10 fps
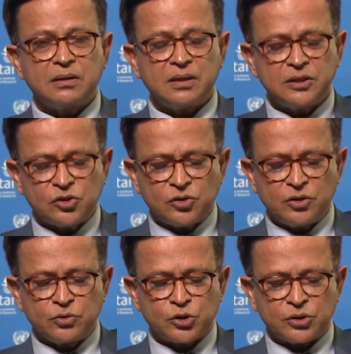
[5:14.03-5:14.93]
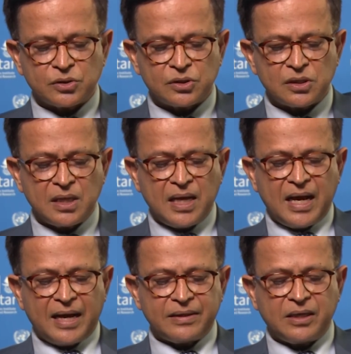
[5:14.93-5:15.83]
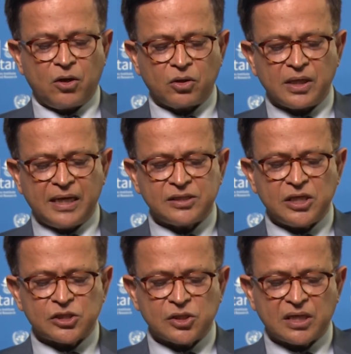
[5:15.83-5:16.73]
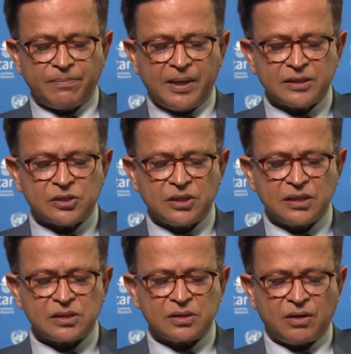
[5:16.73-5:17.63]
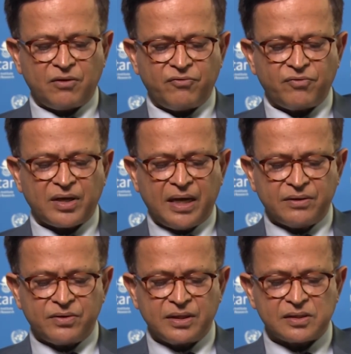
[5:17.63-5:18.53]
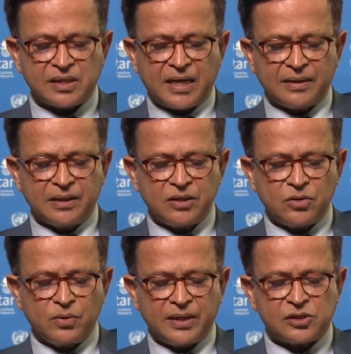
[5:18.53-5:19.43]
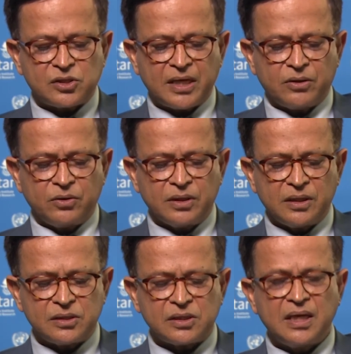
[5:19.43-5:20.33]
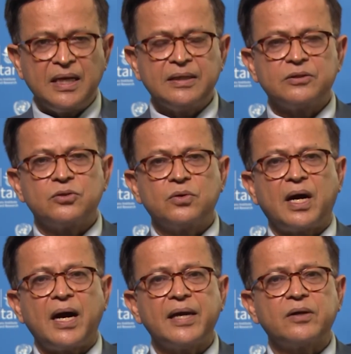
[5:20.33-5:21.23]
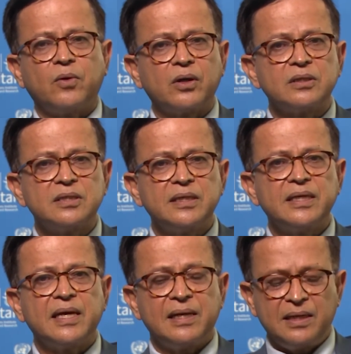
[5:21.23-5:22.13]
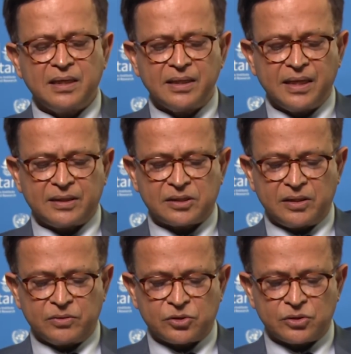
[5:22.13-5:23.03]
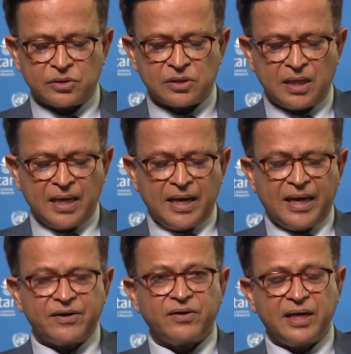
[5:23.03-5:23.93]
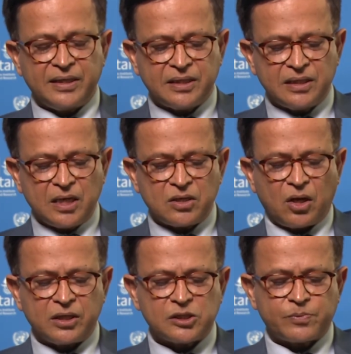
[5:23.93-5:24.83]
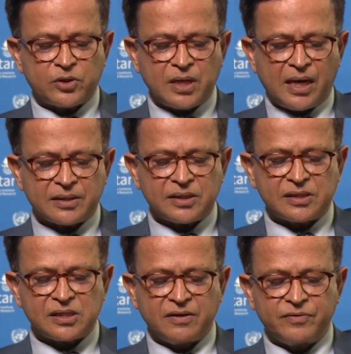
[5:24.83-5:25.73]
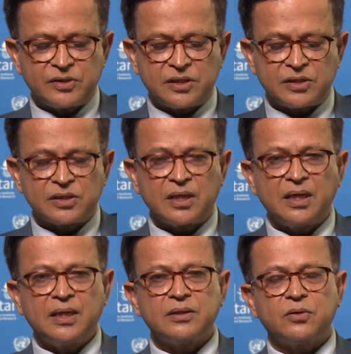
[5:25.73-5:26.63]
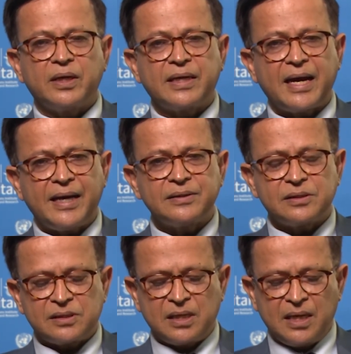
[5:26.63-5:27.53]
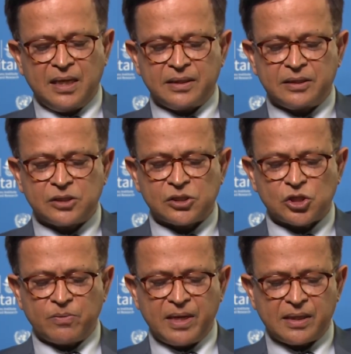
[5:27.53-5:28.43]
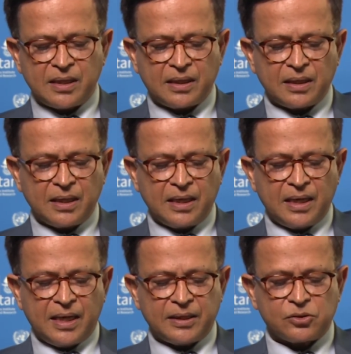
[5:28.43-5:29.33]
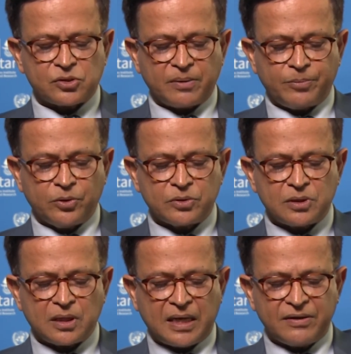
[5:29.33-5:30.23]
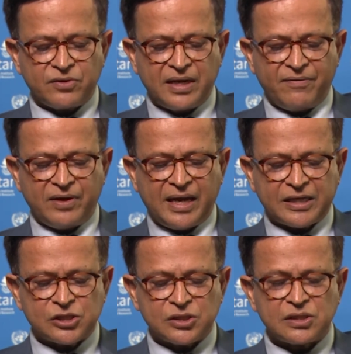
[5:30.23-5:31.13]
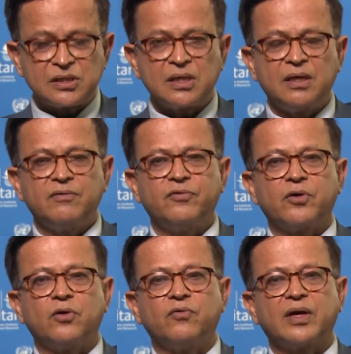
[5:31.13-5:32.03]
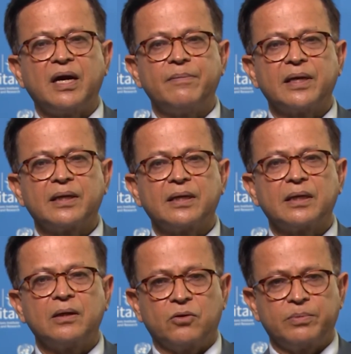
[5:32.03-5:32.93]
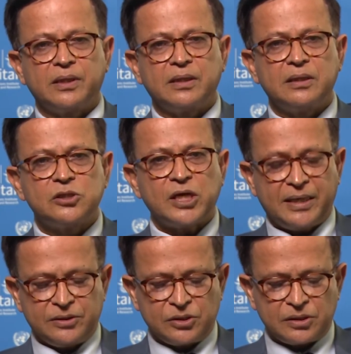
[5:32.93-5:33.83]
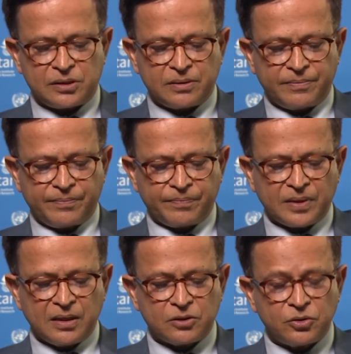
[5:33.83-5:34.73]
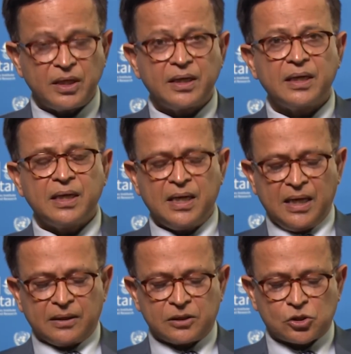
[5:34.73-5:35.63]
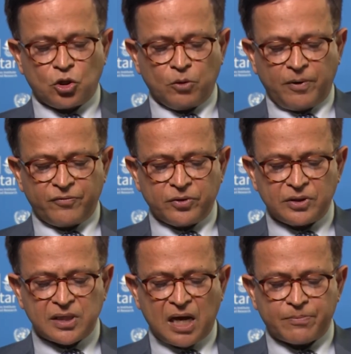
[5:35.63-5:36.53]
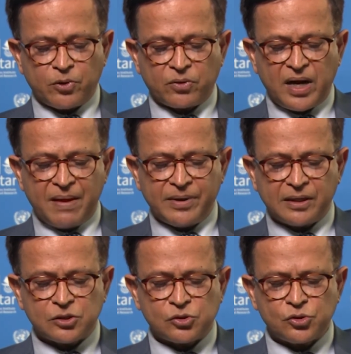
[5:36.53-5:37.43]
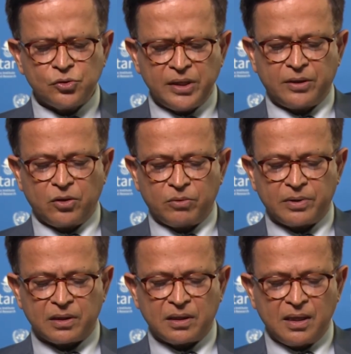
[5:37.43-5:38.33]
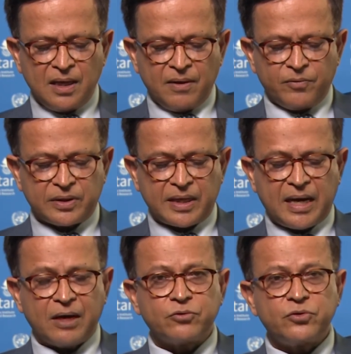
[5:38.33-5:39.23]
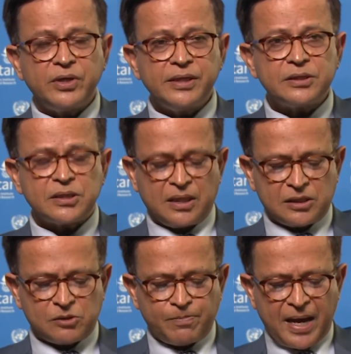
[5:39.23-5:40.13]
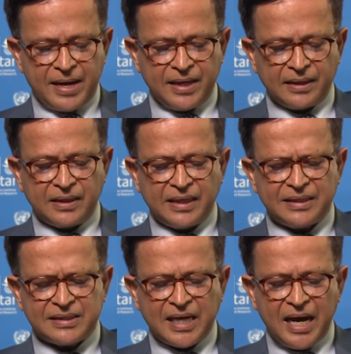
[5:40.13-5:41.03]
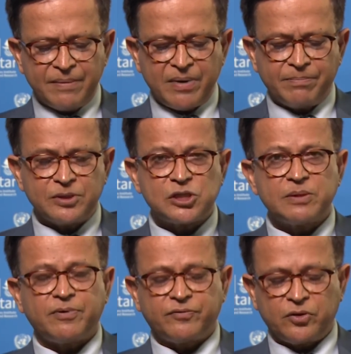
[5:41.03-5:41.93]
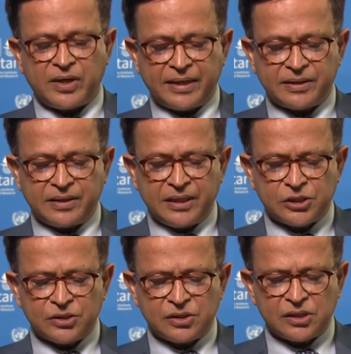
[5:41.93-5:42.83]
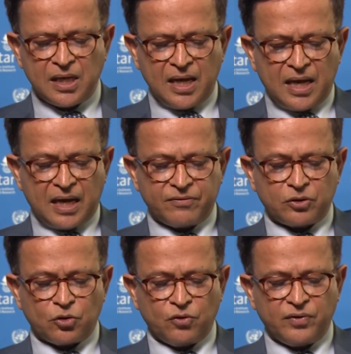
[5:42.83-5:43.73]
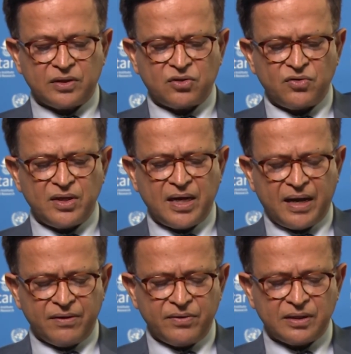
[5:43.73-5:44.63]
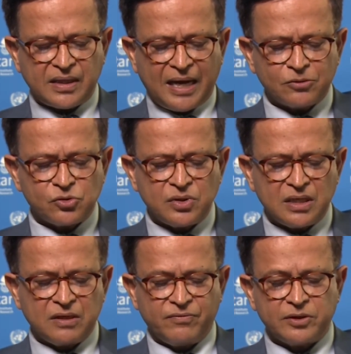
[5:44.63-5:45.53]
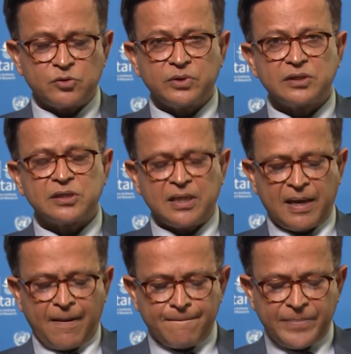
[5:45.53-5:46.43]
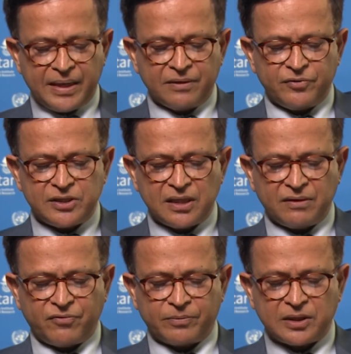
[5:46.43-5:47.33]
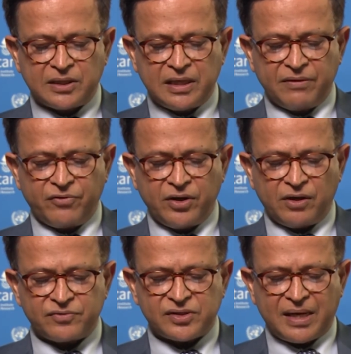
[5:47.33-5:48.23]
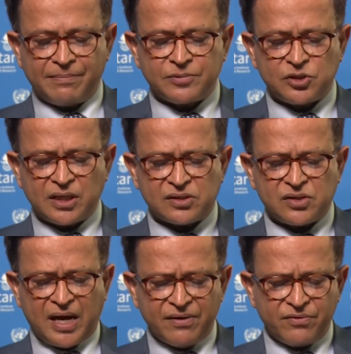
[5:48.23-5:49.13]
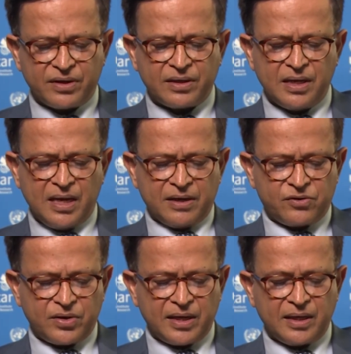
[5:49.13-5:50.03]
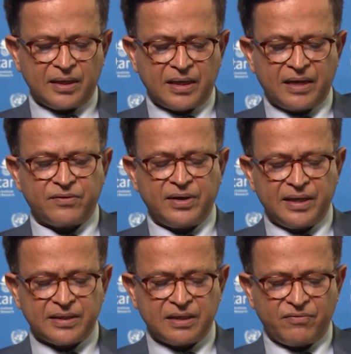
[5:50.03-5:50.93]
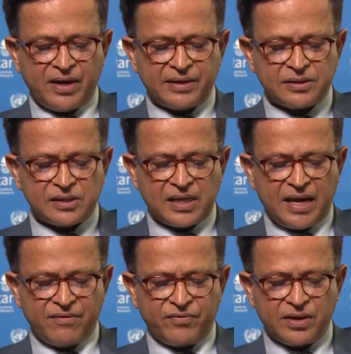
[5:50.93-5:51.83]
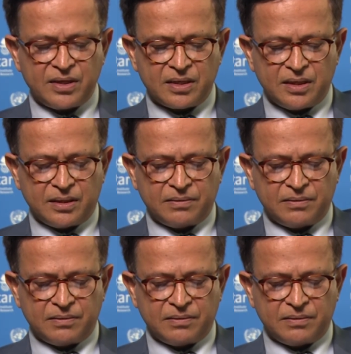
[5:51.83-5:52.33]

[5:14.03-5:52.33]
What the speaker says: institutions, and the organizational capacities of countries and other UN stakeholders through high-quality learning solutions and related knowledge products and services to enhance decision-making and to support country-level actions for overcoming global challenges. Today, the scope of UNITAR programming is truly global, with an outreach spanning the entire membership of the United Nations and with over 300,000 individuals benefiting from the delivery of some 600 training and related events every year.